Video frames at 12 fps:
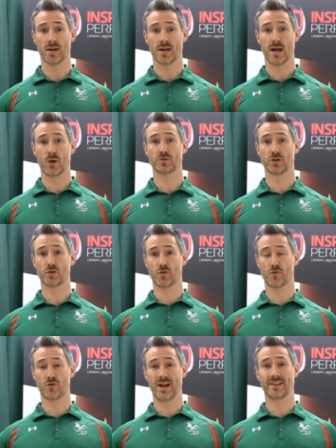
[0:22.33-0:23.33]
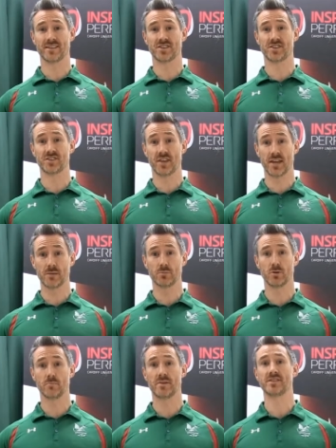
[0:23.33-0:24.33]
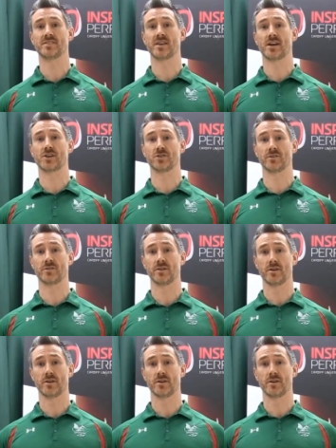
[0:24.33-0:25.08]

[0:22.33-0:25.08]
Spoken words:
how to create a stable midsection